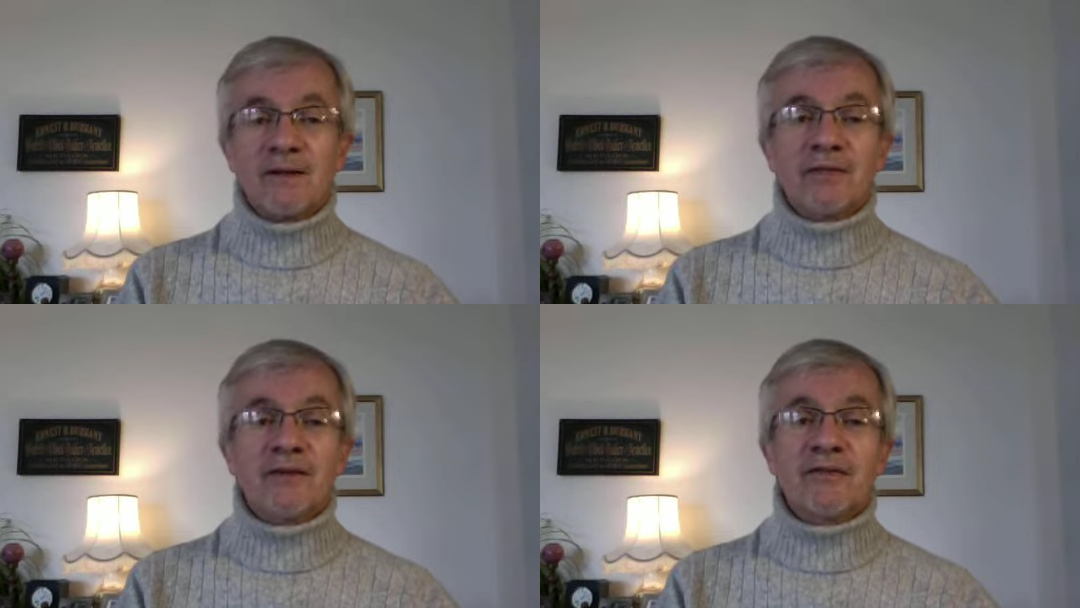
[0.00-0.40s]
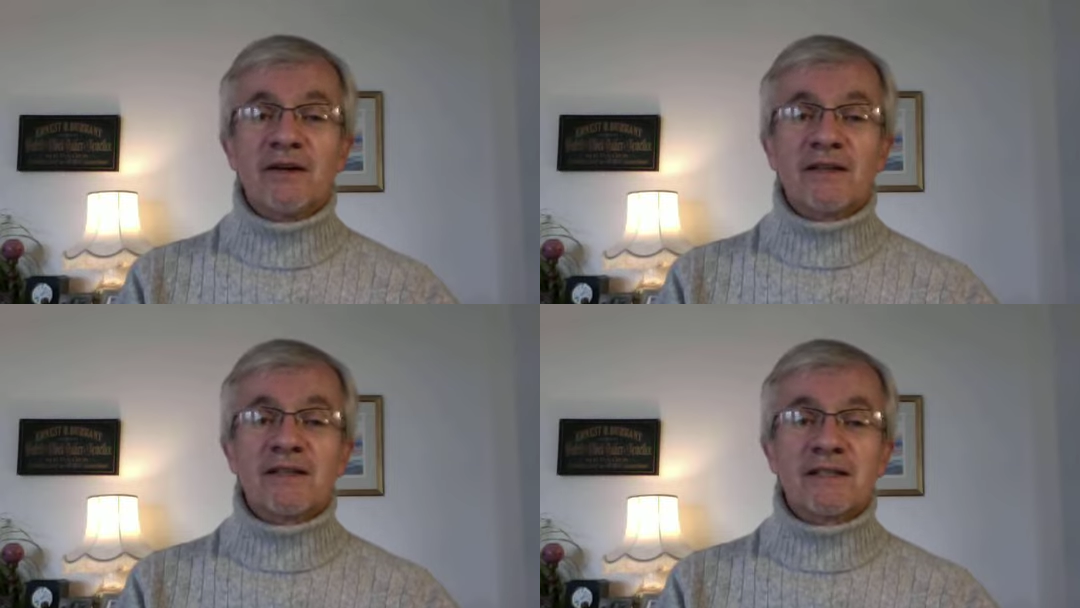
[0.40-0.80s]
The
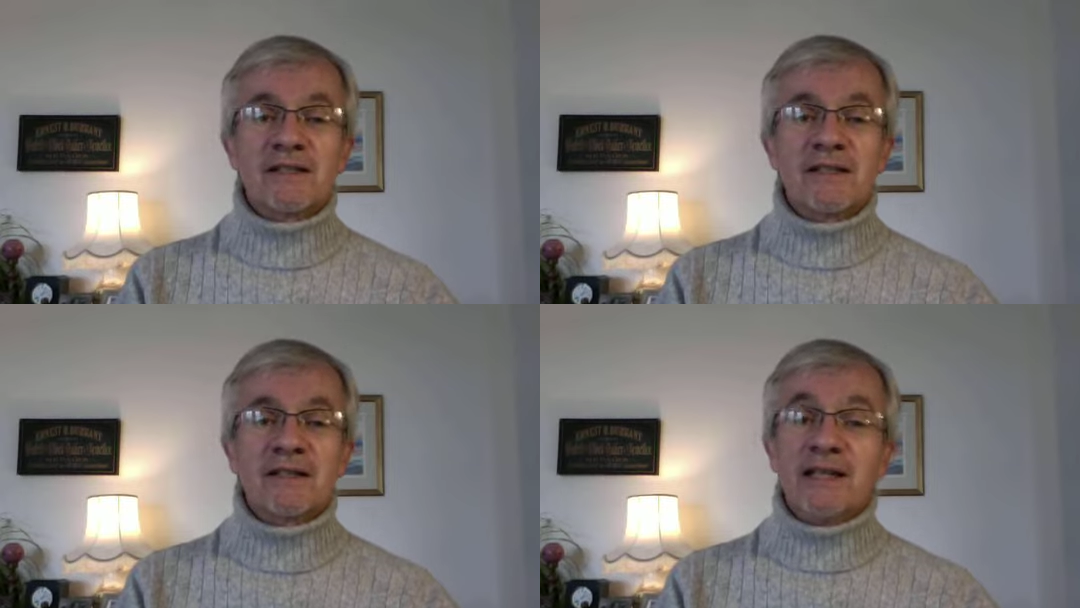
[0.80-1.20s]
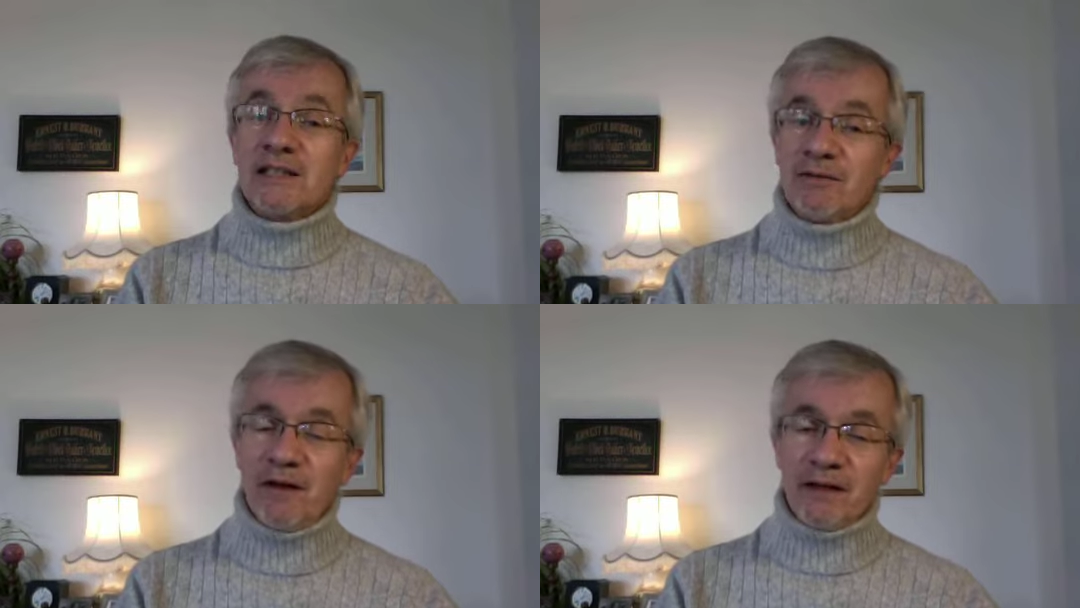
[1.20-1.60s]
first
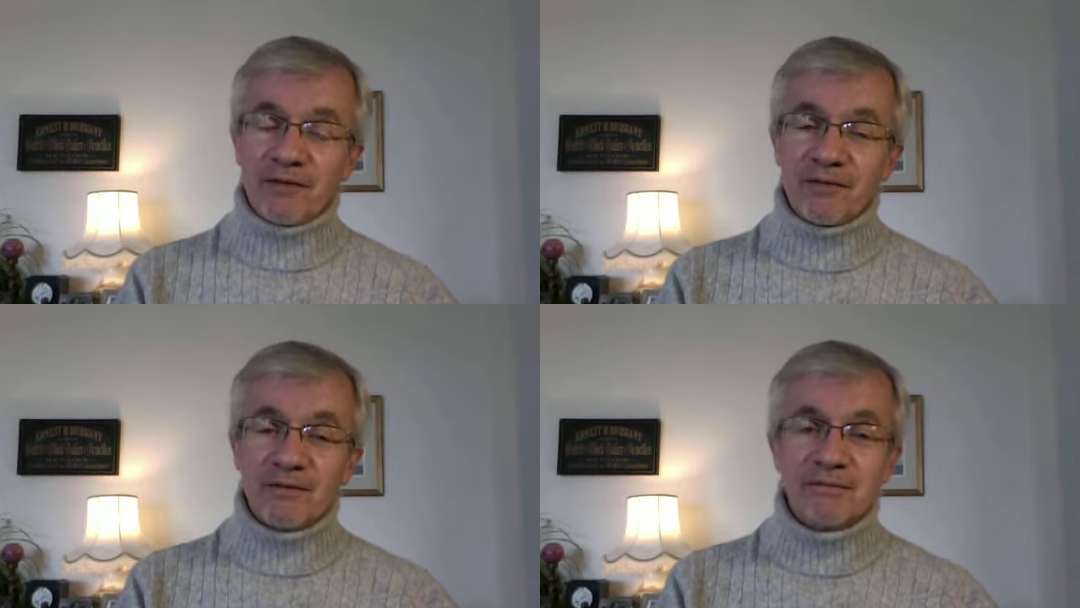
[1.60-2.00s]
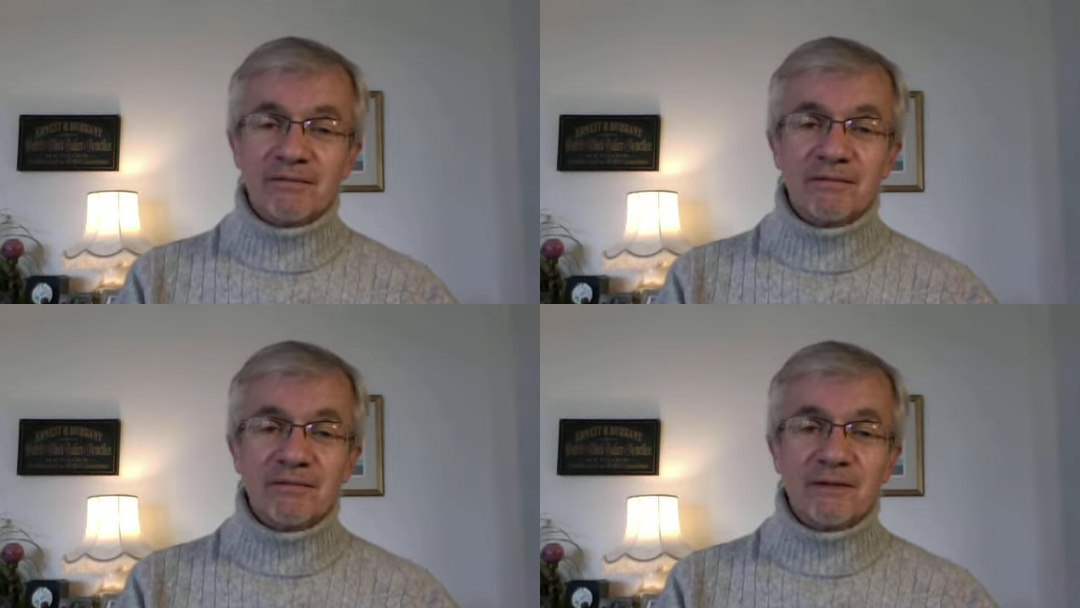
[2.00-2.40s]
is faith.
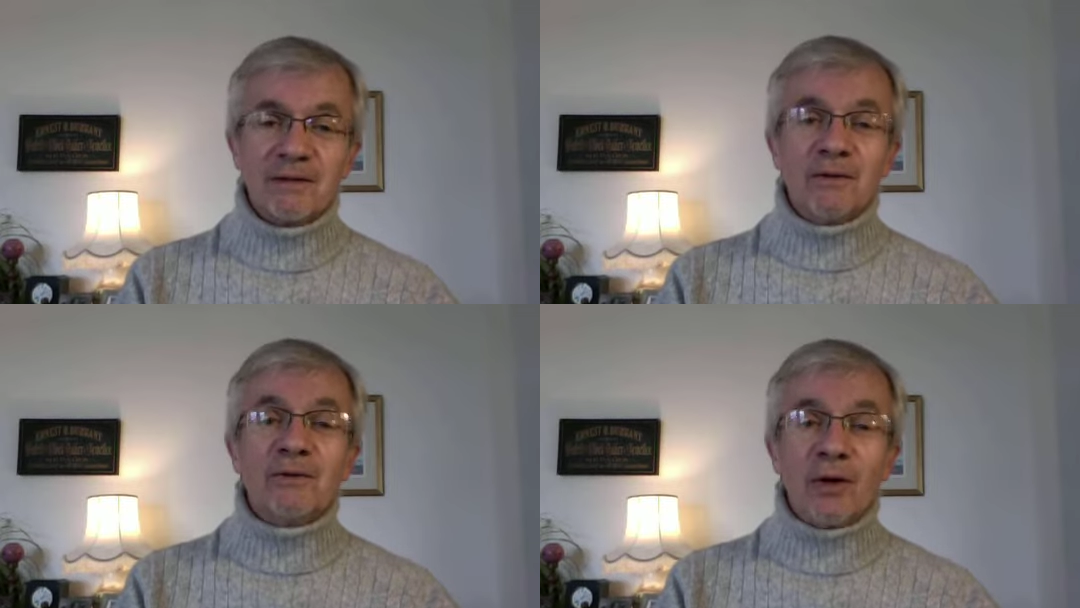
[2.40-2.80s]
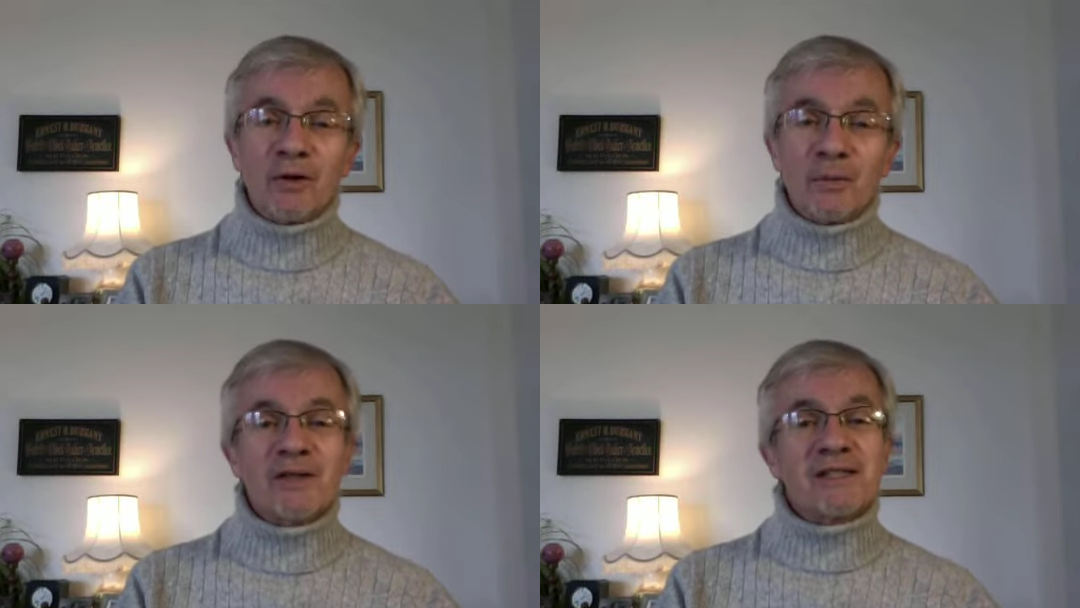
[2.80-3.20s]

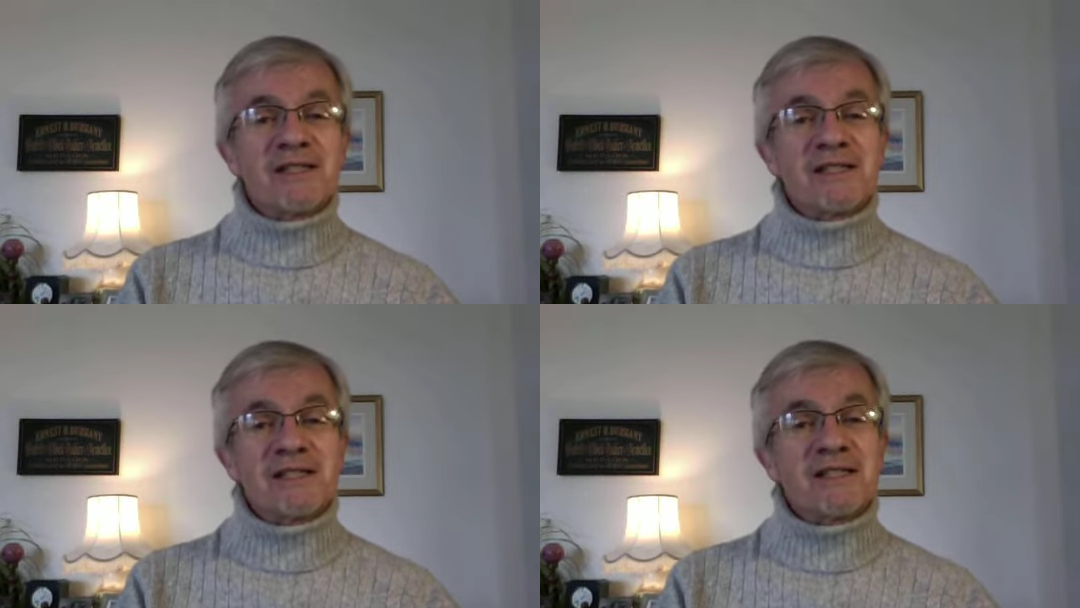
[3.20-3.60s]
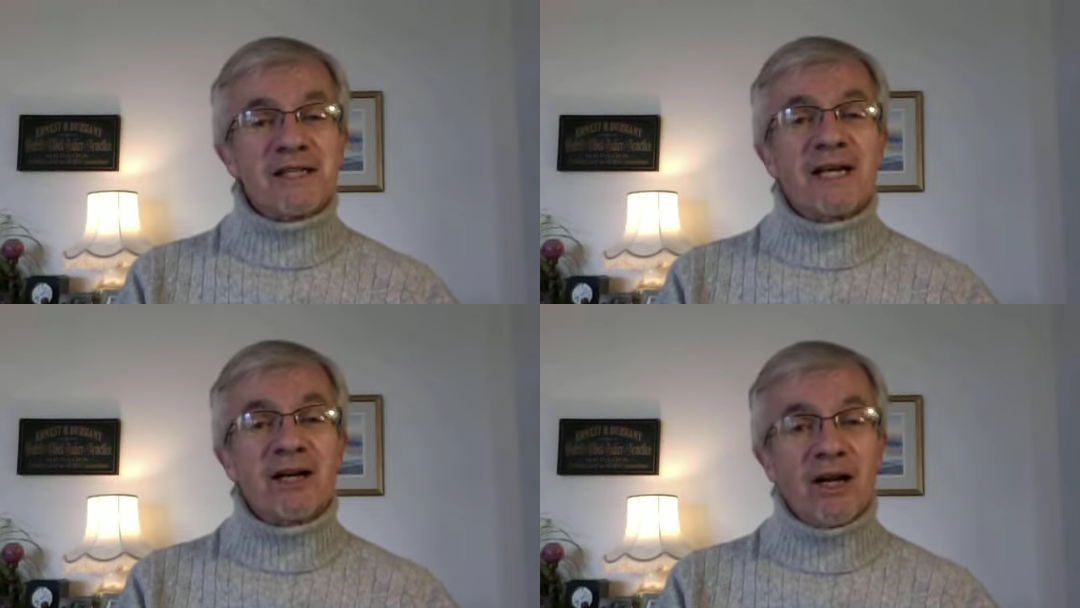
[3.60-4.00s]
God wants us to
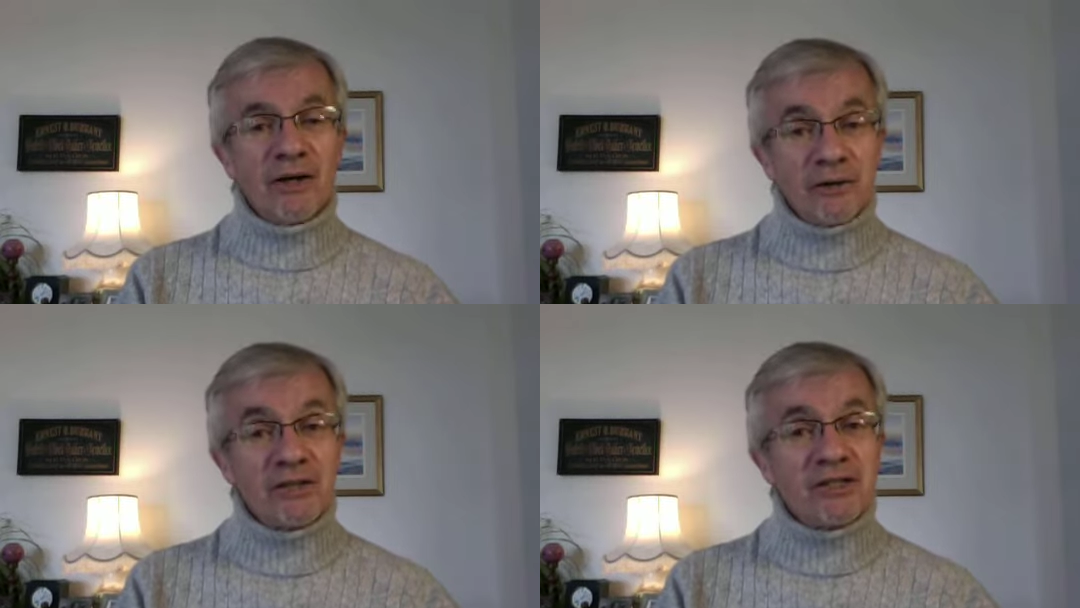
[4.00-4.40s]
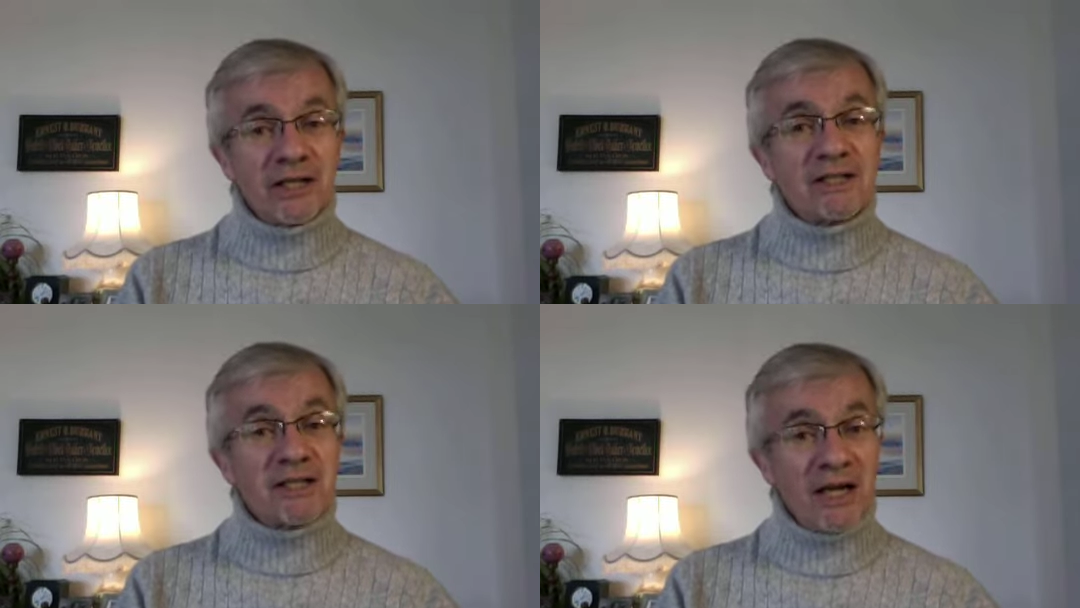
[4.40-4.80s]
stay close,
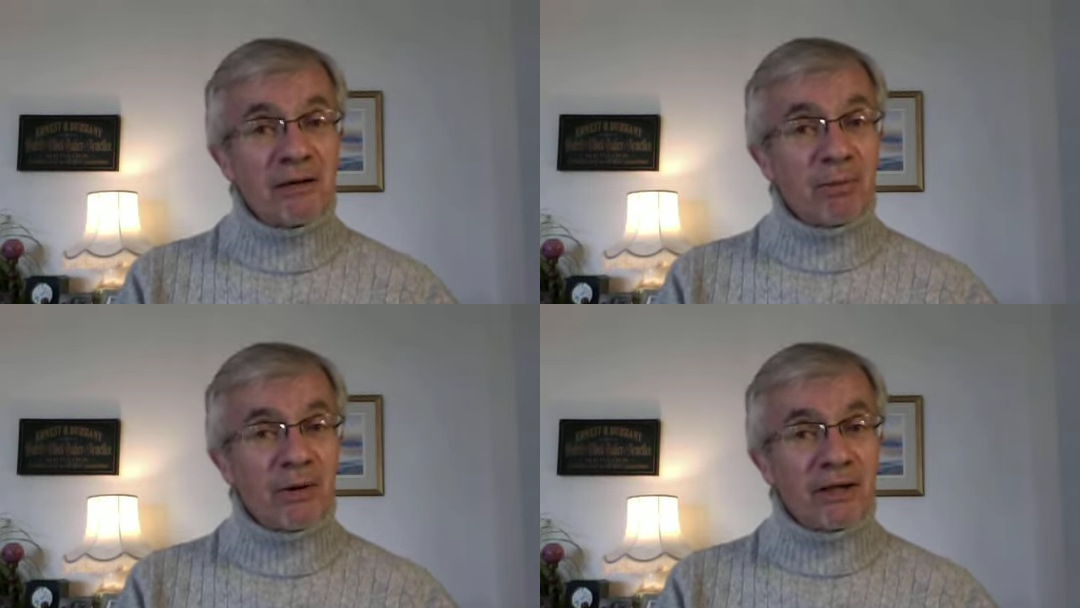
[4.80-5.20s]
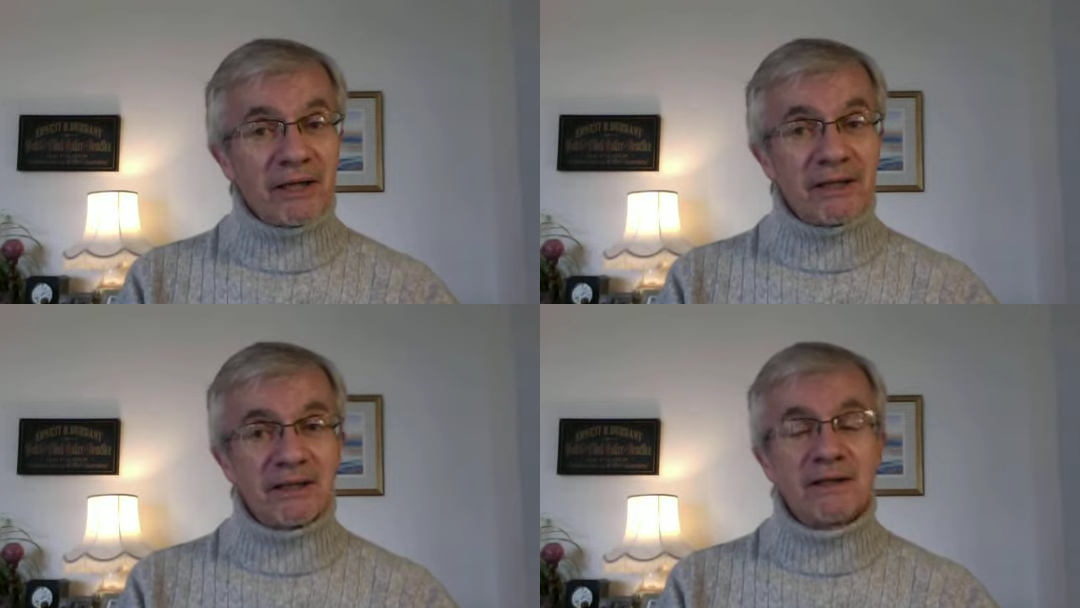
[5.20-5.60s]
just like Polly
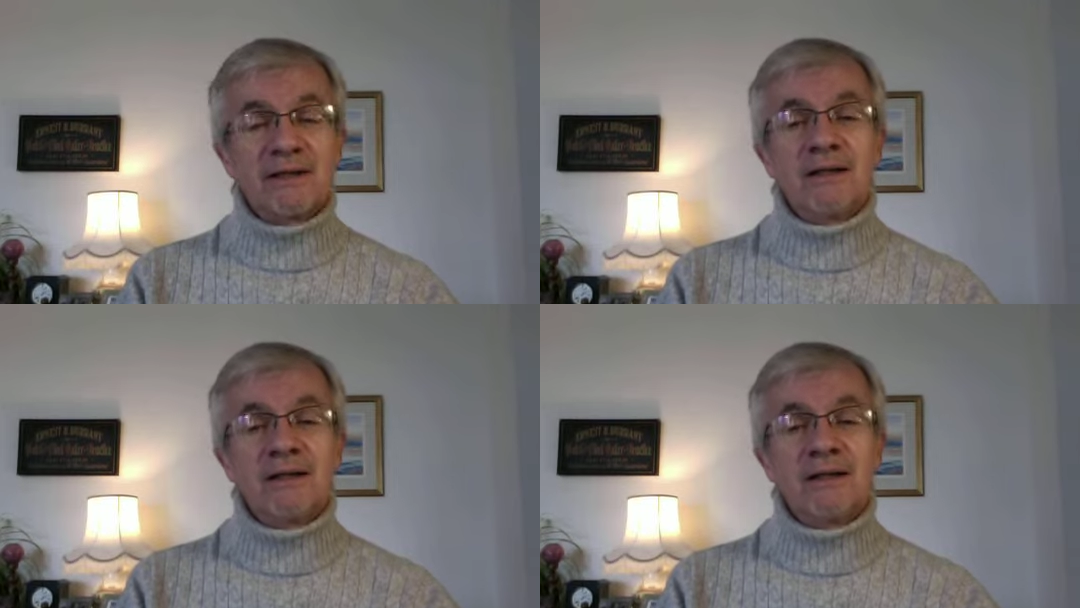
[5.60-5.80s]
did.